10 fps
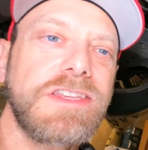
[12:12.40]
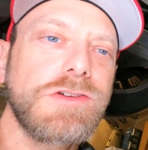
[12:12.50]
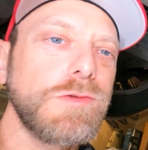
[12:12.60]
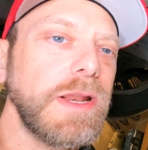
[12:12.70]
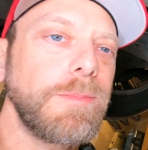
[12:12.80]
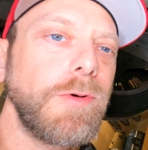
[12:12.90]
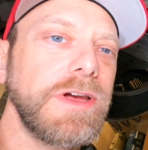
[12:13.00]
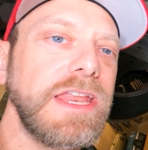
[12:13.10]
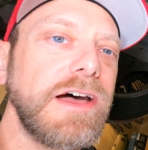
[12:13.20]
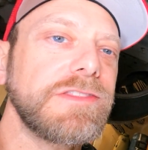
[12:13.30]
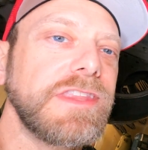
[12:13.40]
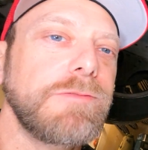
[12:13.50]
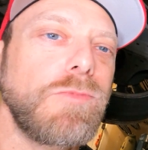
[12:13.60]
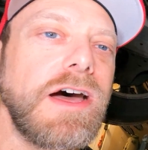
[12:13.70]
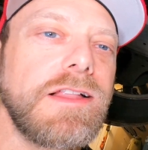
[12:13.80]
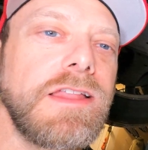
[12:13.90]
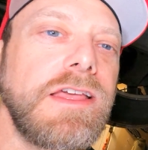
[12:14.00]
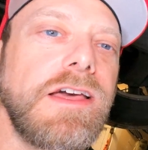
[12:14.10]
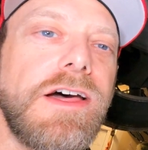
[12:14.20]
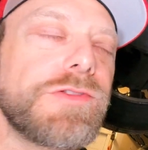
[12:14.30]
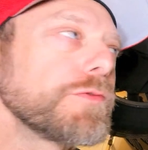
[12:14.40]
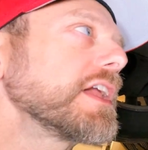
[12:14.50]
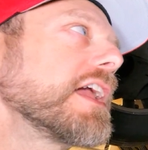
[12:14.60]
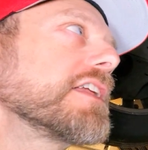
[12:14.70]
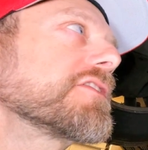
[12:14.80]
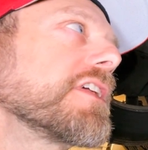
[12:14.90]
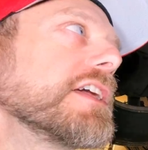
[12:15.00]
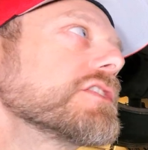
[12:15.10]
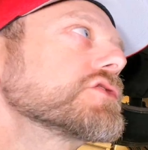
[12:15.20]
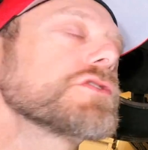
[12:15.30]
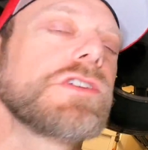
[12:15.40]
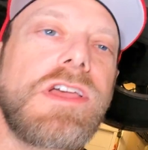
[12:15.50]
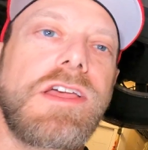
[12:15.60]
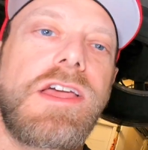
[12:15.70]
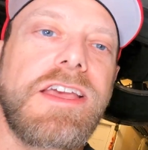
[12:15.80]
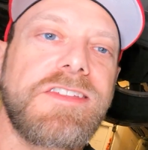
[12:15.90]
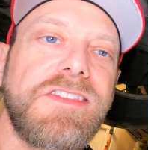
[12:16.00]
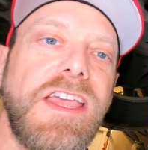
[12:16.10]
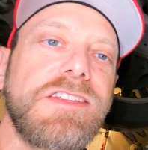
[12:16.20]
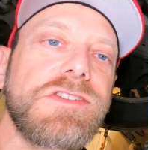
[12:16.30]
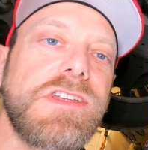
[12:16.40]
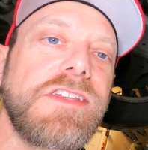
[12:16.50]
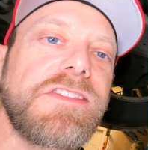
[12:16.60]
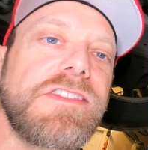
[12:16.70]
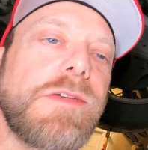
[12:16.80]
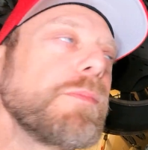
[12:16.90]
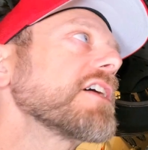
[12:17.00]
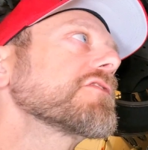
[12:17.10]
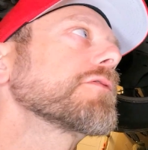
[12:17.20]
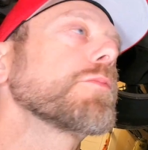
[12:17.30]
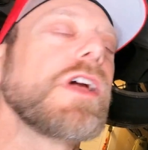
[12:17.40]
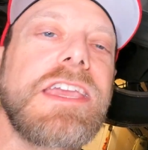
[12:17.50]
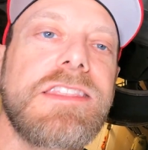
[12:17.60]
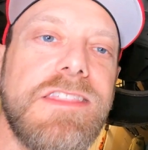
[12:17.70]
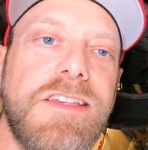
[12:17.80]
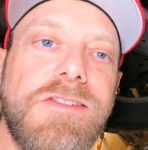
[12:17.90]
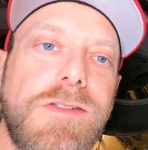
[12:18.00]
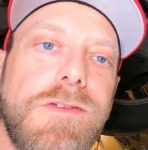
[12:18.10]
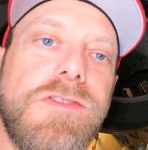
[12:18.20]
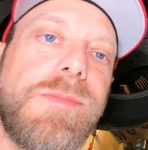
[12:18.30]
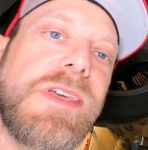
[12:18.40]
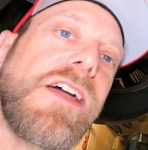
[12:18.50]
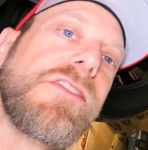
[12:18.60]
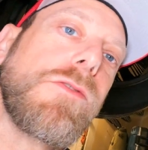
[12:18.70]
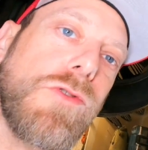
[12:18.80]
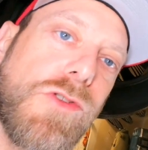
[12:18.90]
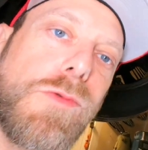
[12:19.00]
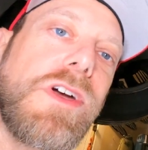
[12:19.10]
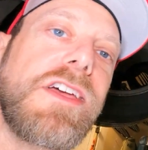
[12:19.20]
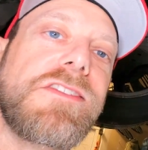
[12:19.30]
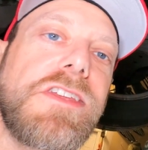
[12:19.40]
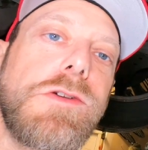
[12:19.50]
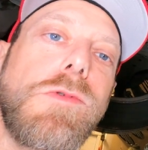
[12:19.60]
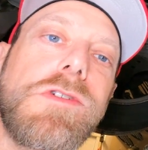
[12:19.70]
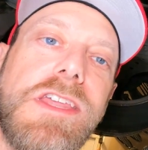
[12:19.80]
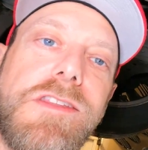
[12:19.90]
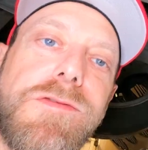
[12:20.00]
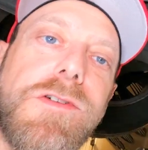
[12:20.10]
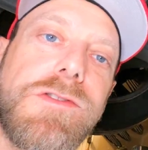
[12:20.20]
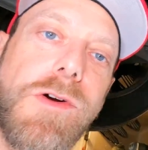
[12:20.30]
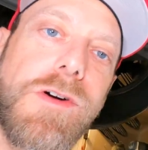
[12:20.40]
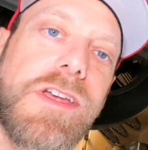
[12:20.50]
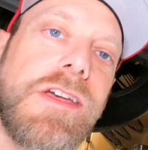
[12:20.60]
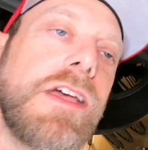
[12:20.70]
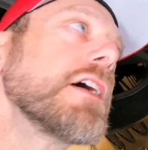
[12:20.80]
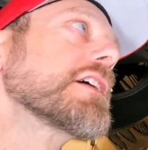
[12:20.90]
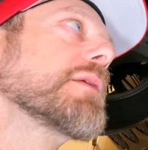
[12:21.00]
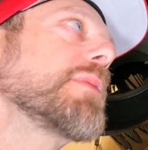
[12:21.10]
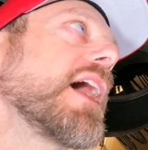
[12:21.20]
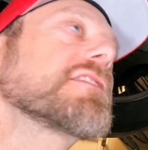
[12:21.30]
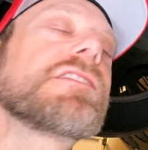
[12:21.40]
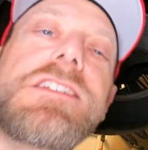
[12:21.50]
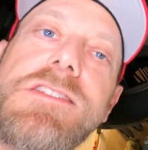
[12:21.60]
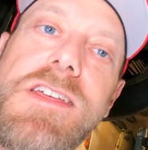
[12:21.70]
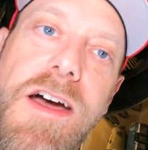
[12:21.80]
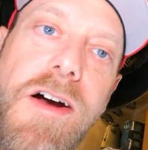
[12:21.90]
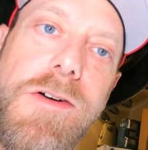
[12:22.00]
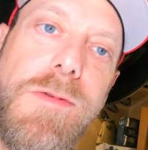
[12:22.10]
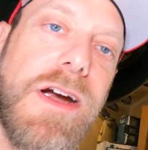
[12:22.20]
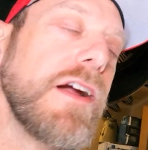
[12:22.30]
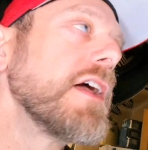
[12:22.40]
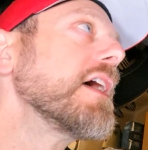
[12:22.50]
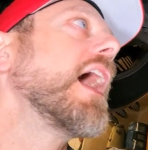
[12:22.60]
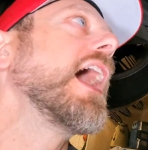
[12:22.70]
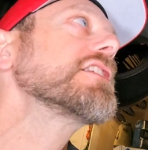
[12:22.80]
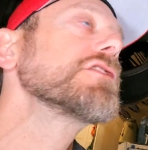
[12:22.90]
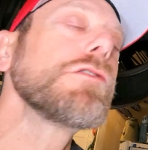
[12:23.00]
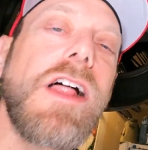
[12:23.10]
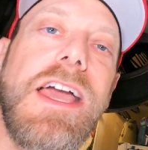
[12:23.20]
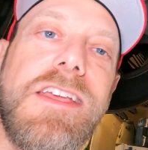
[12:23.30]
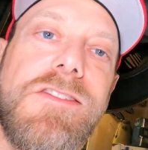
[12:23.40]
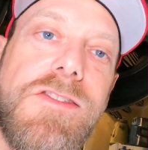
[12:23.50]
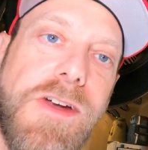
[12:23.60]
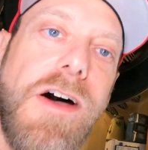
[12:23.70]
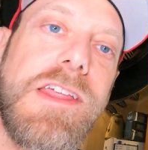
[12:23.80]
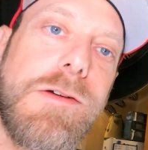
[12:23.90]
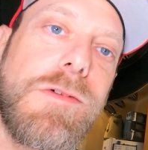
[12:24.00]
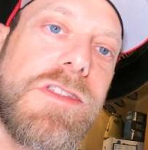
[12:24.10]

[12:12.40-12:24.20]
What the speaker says: I do want to point out that while a 3/8 inch extension isn't the best for breaking things loose because it will twist and you won't get the full torque capacity to the hardware, I do like installing with the